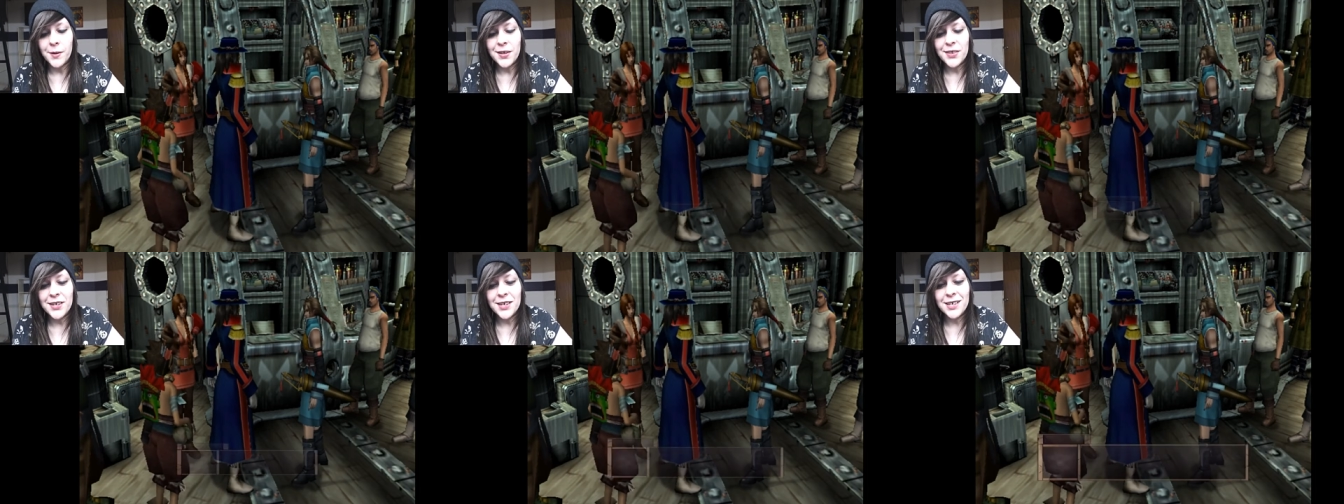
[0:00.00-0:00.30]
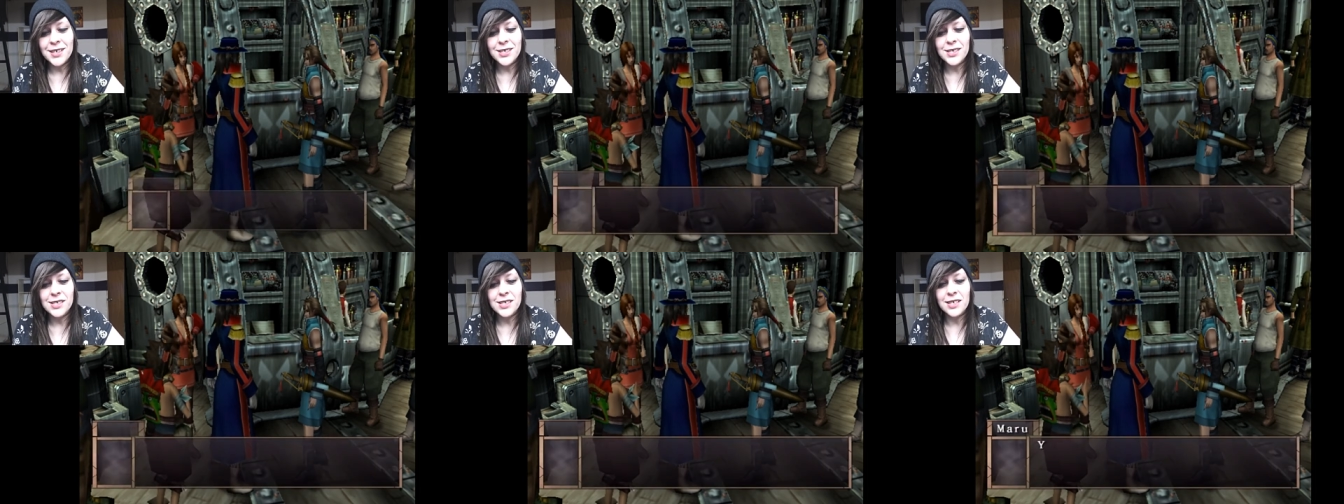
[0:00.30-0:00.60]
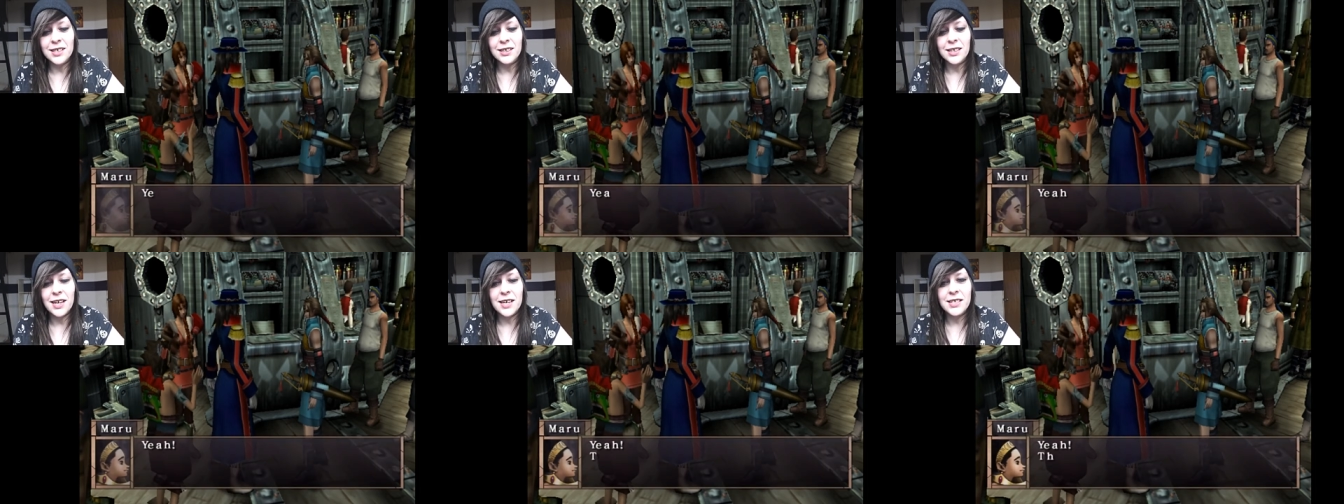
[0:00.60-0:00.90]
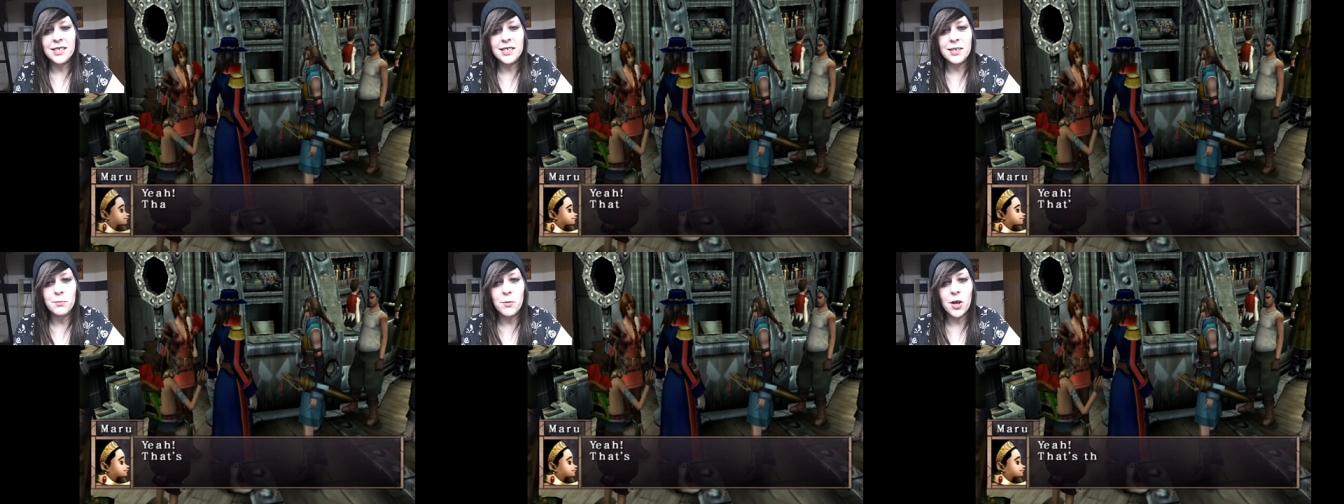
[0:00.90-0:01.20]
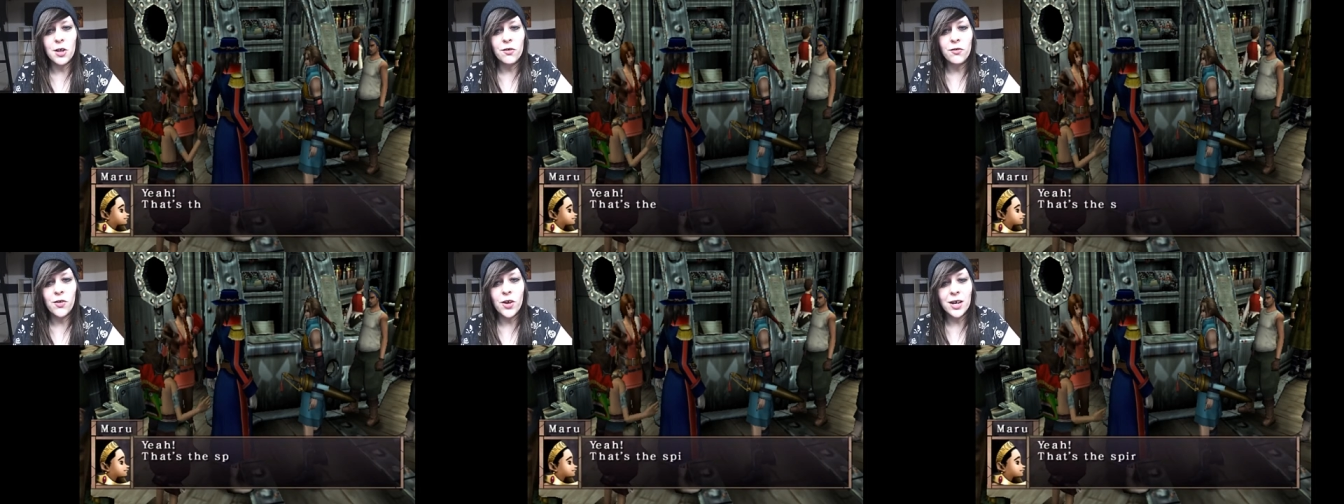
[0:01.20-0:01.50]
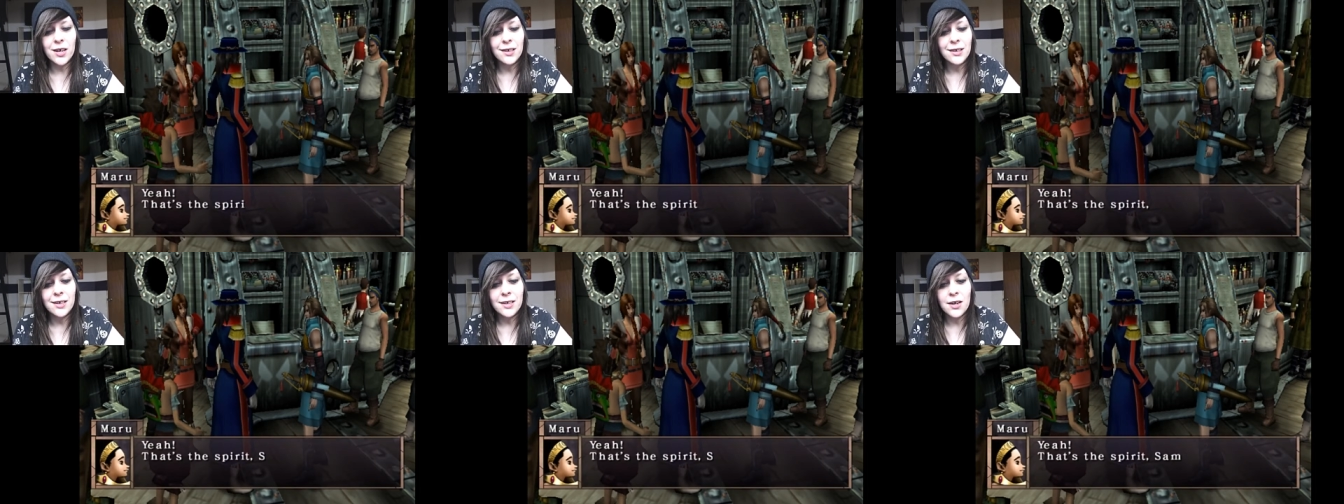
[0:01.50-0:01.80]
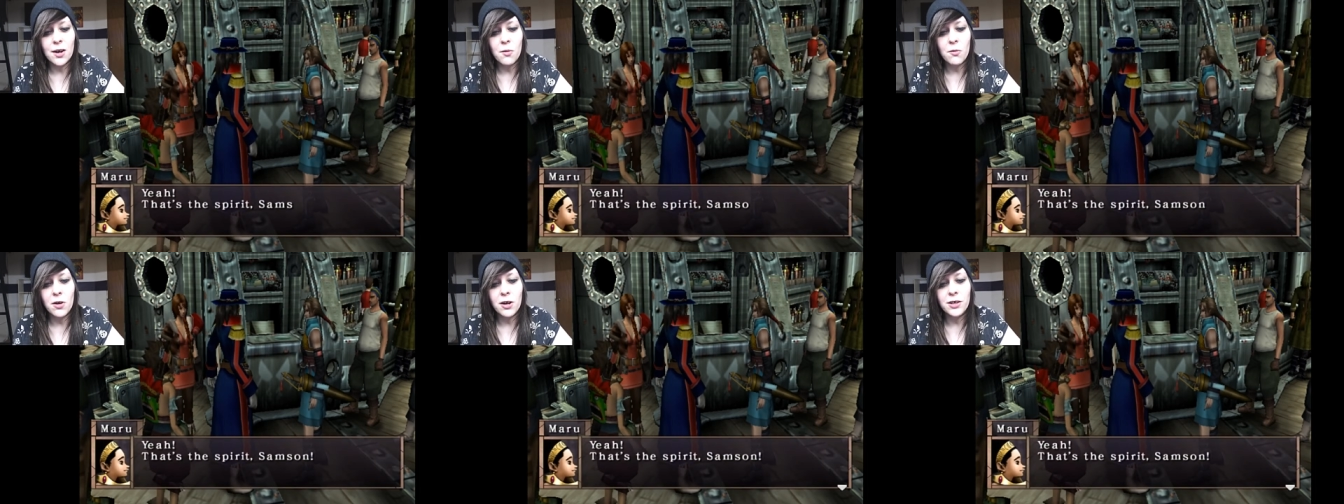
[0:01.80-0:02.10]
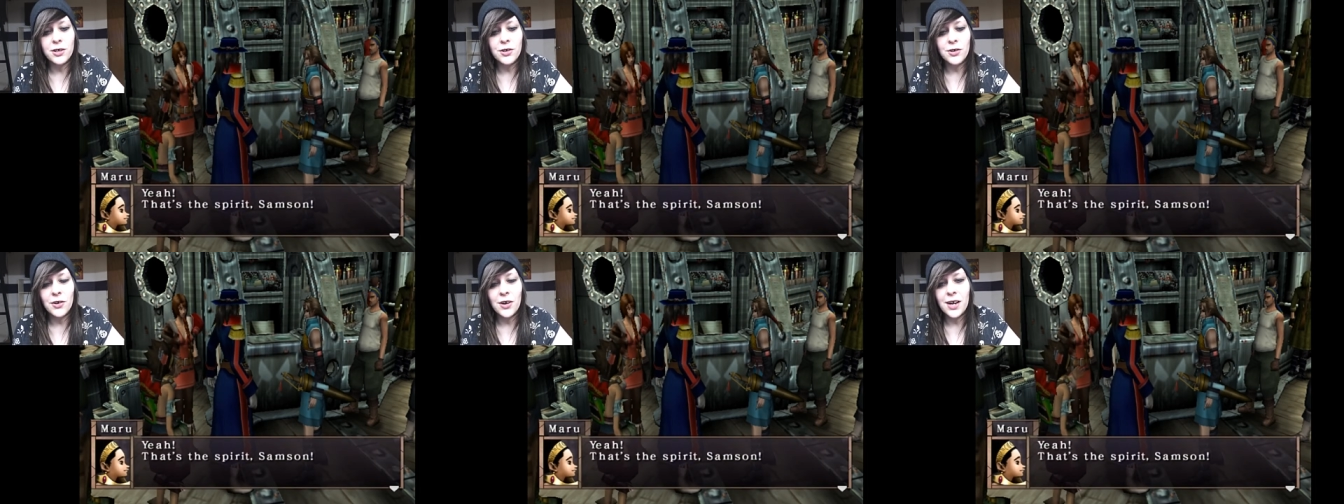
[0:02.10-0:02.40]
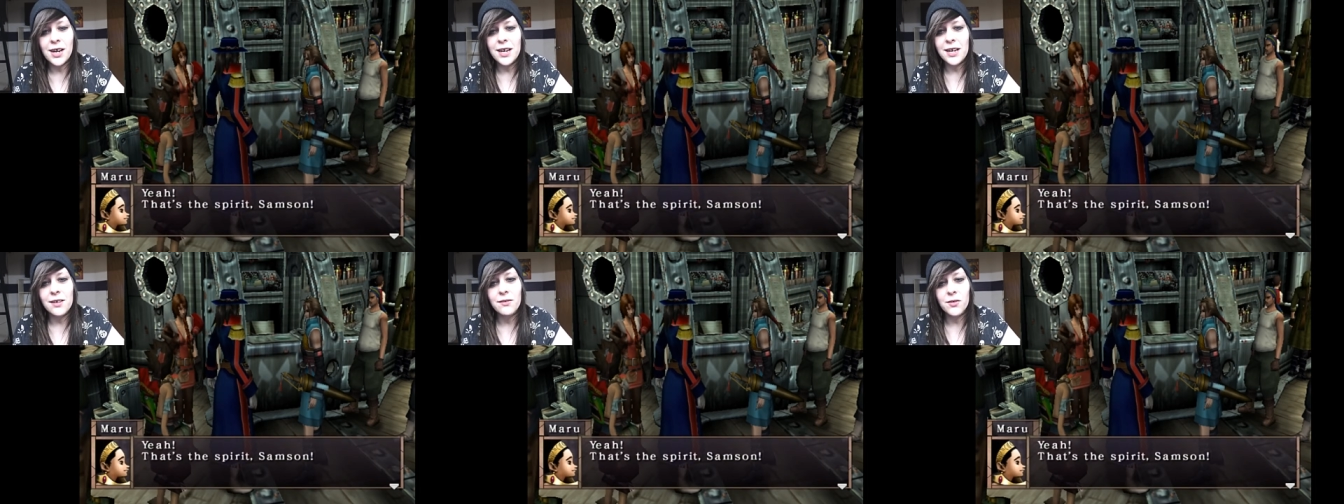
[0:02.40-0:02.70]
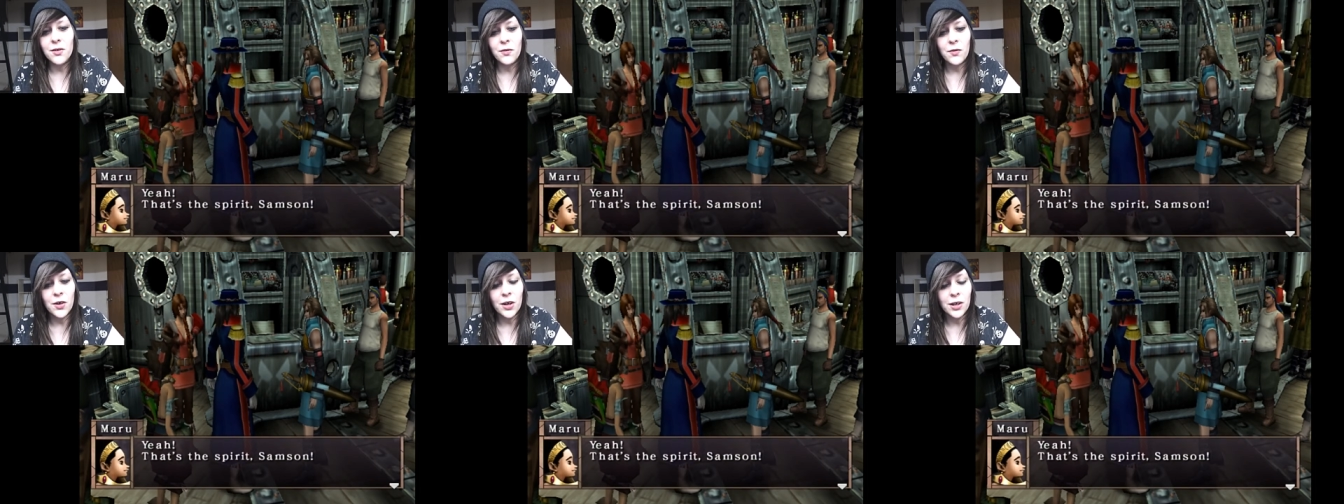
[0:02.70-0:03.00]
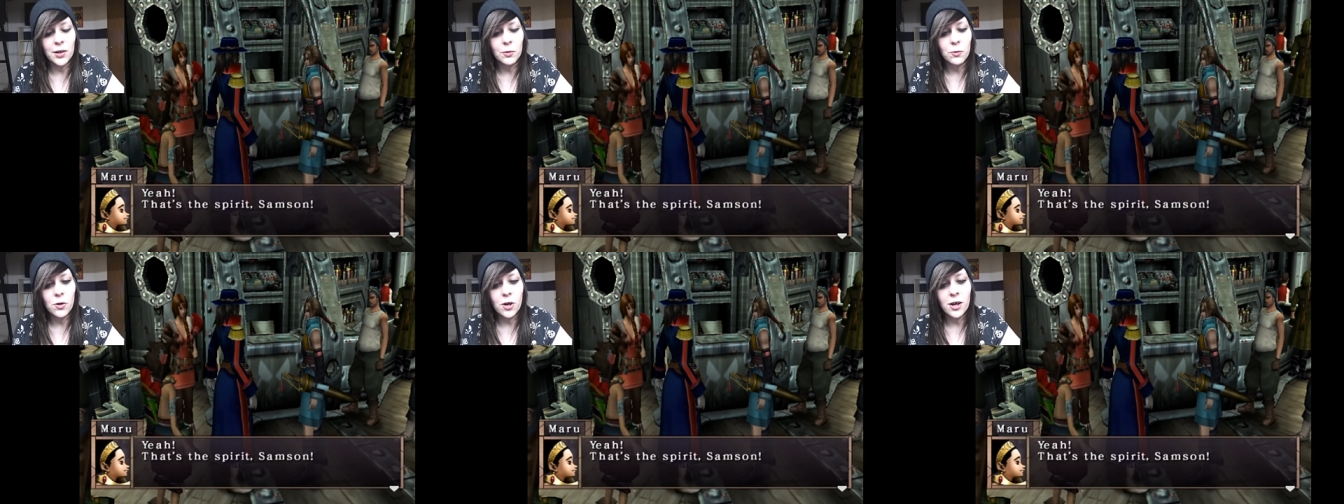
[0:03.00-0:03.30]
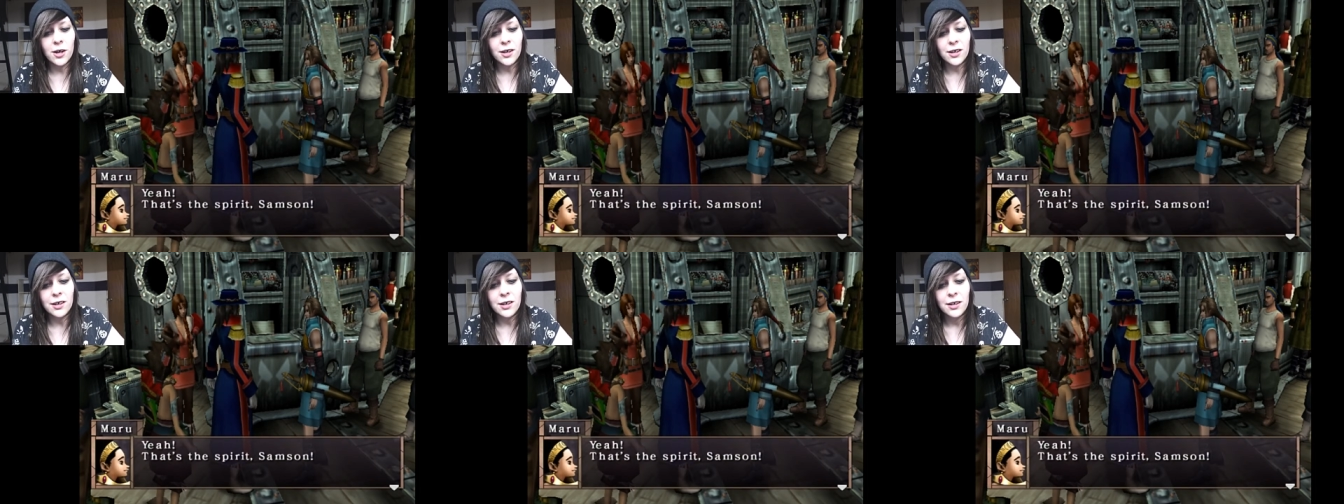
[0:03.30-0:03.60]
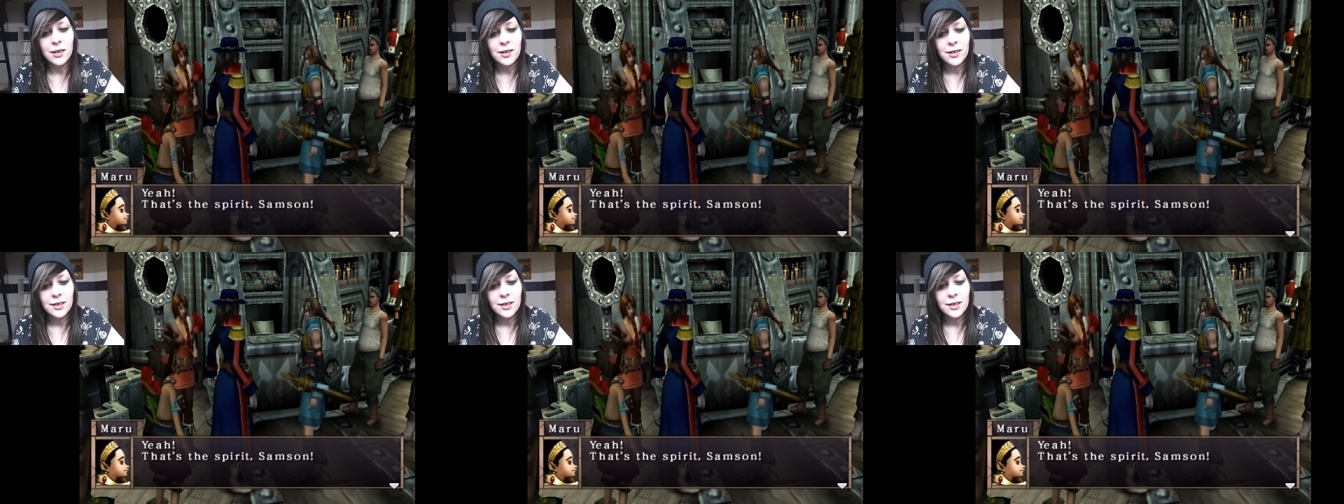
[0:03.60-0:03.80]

I think you're just a lazy motherfucker that don't want to do any of the fucking work.